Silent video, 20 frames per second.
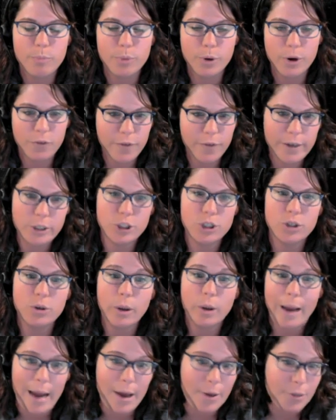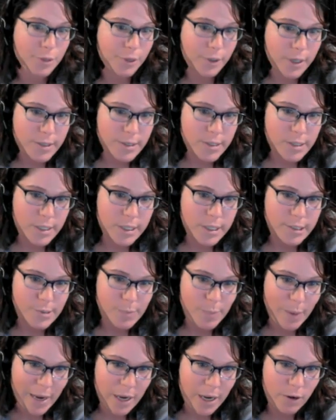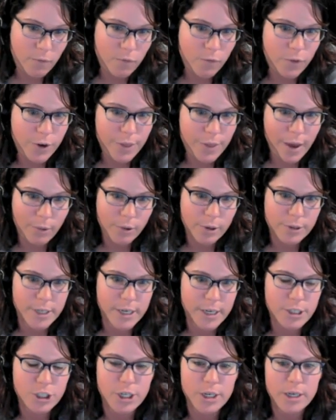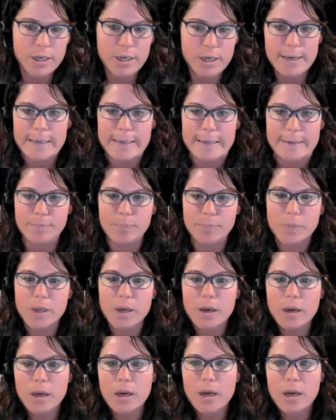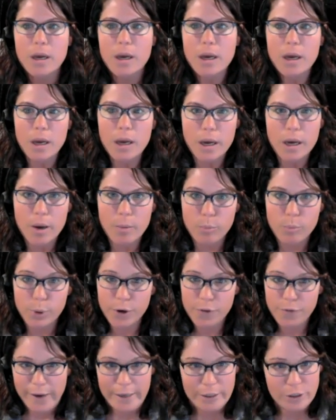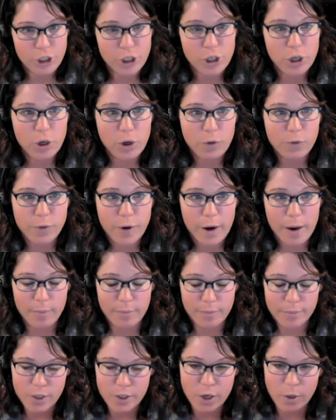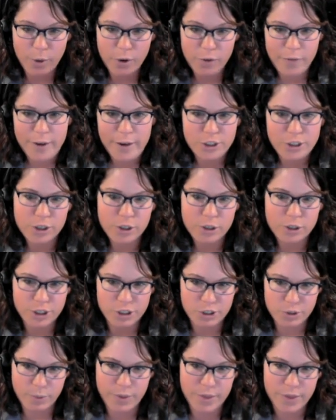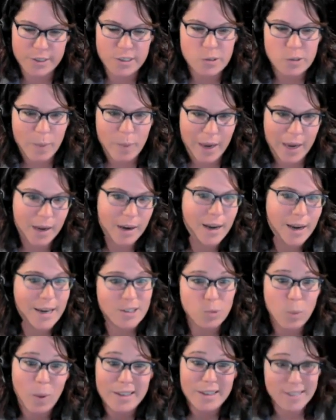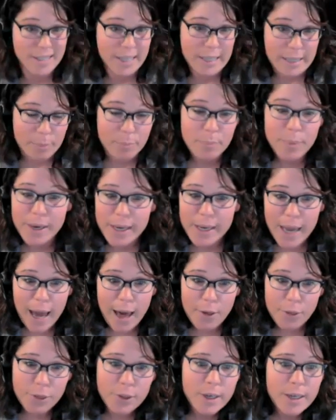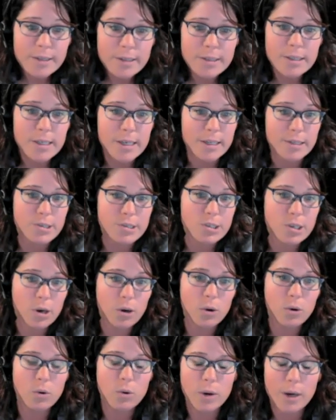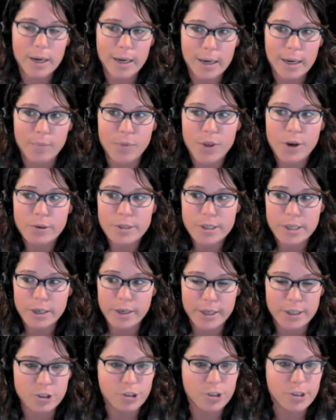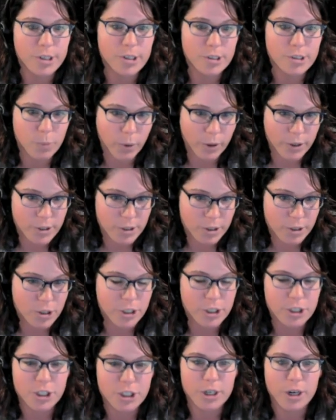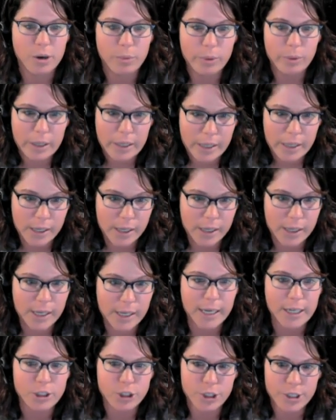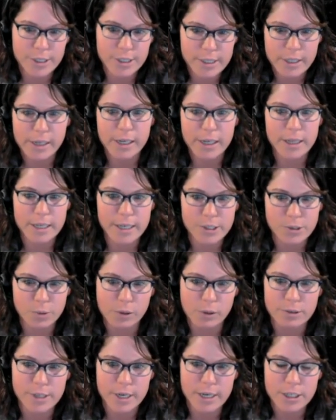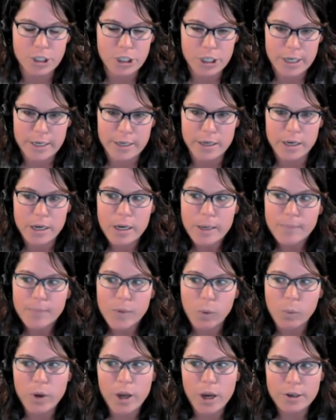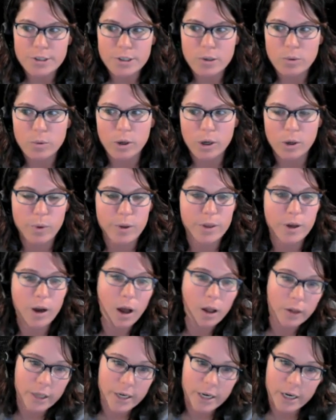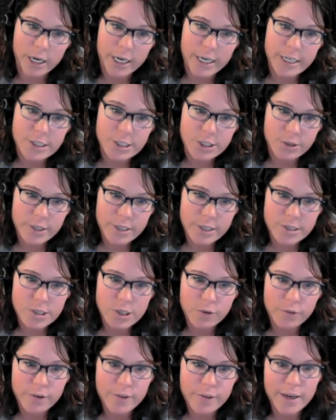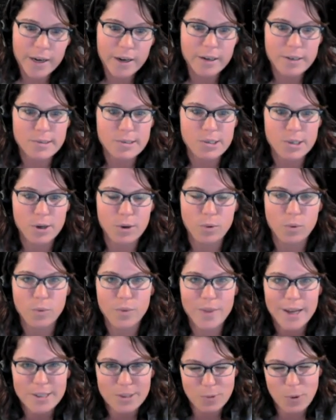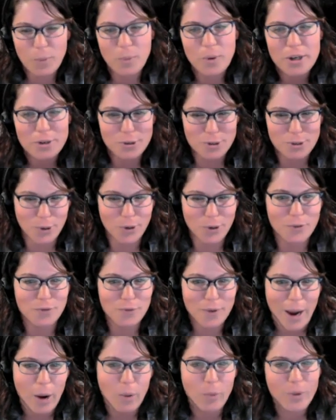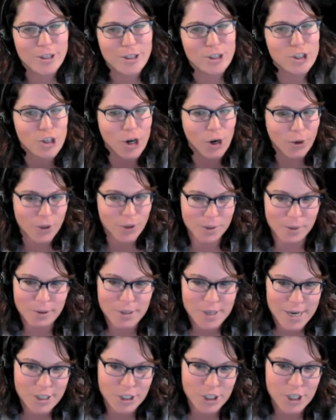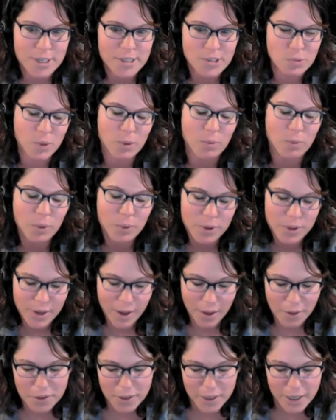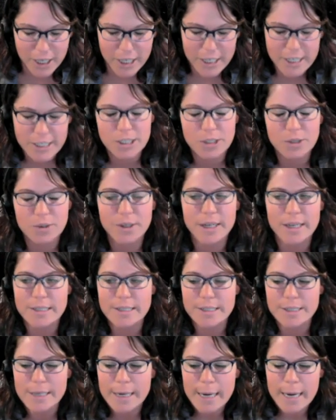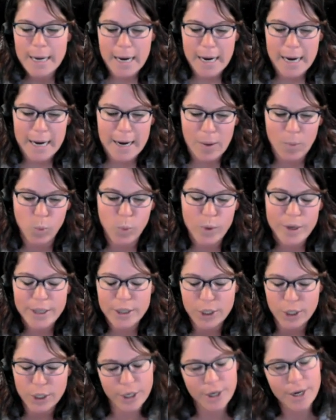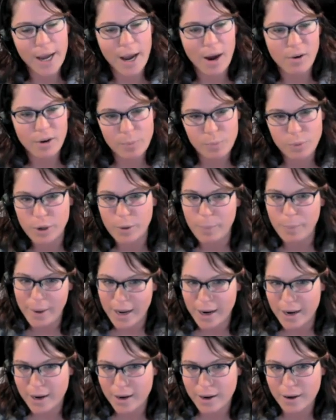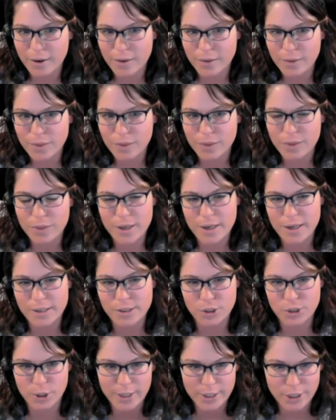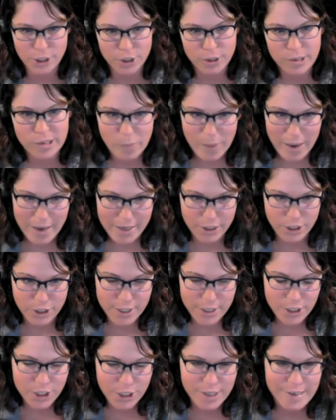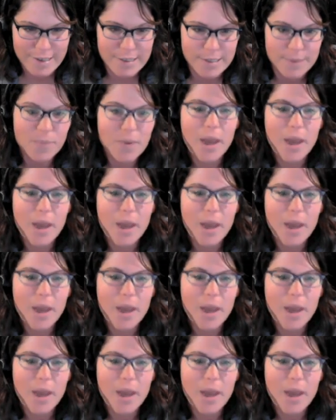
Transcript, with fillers: professional athletes in spain for that rotation um, professional from you know professional just within spain as well as olympic athletes and so um, those that are interested in sports nutrition are really interested in this rotation we also work with culinary students over there and so that's what we sort of how we start the rotation is we work with culinary students um, we learn how to prepare the traditional spanish dishes